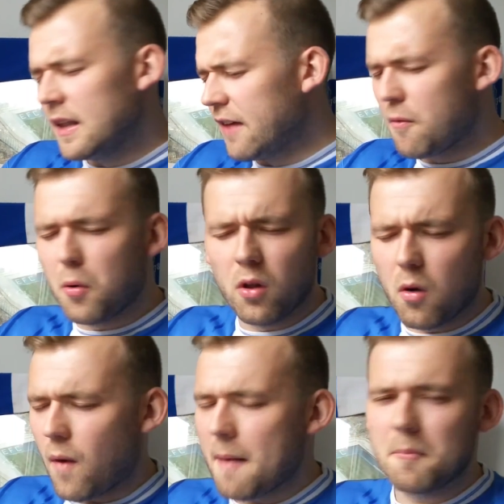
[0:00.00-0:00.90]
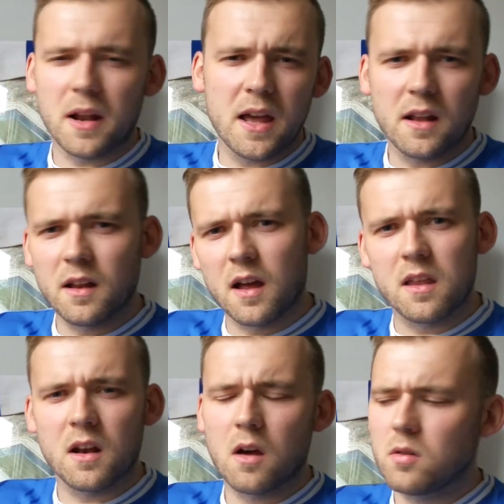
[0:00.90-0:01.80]
Liverpool at Wembley
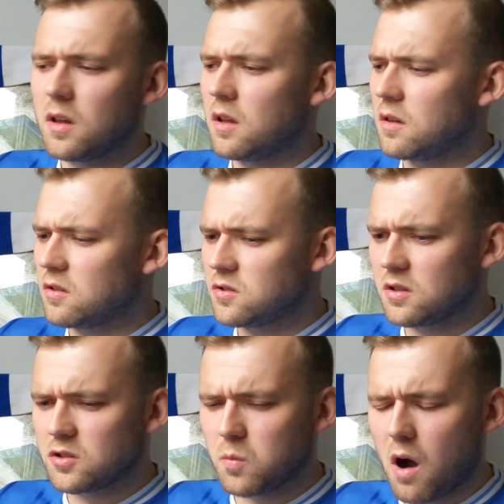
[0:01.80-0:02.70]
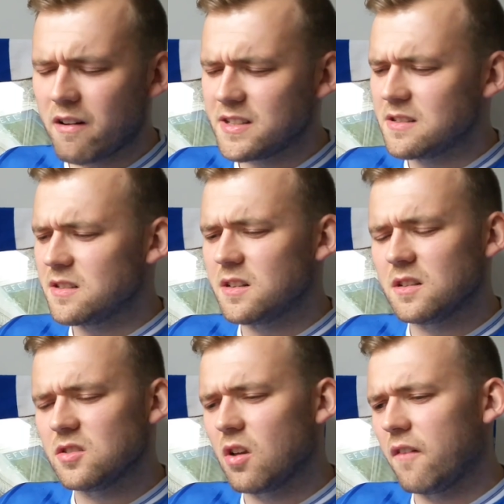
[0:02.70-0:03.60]
and you know, and the Suarez incident
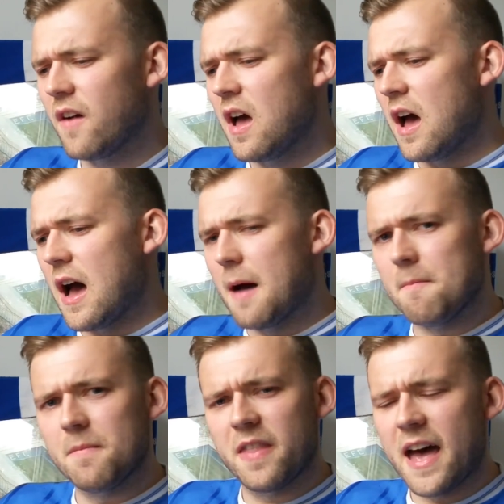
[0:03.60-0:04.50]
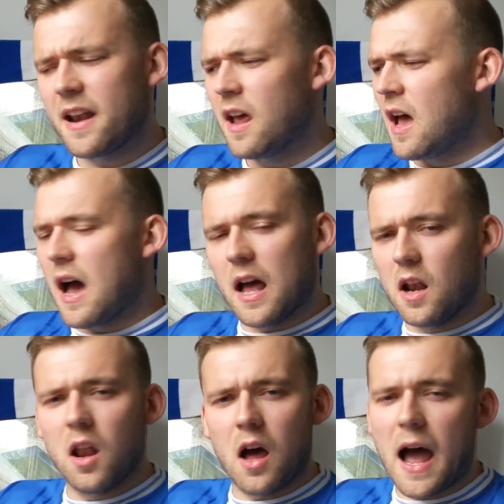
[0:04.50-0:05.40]
and stuff? Then
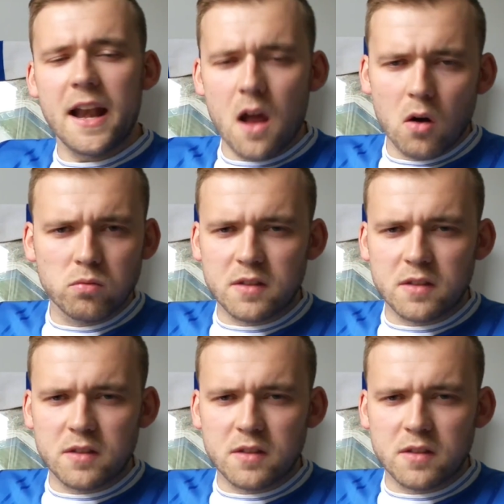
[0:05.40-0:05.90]
I know